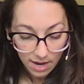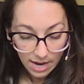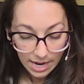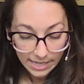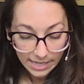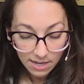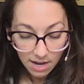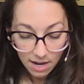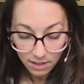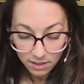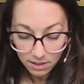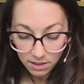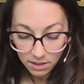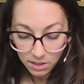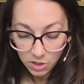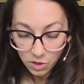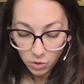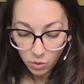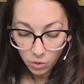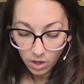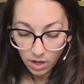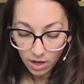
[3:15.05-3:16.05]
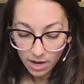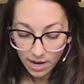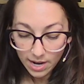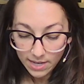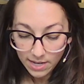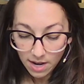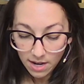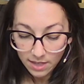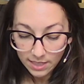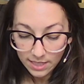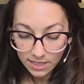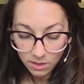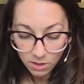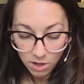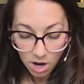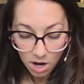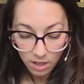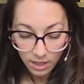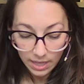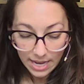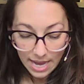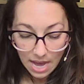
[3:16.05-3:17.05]
I knocked at the door, and on his
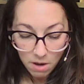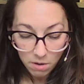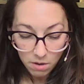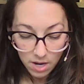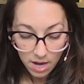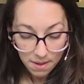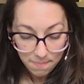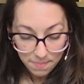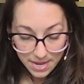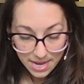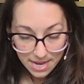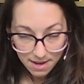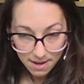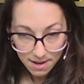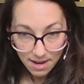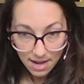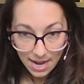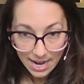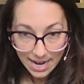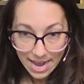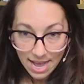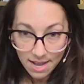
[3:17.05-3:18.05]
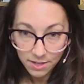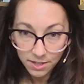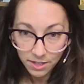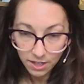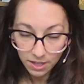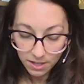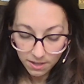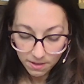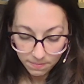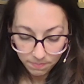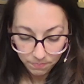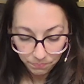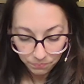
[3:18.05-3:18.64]
calling out, "Come in," I entered.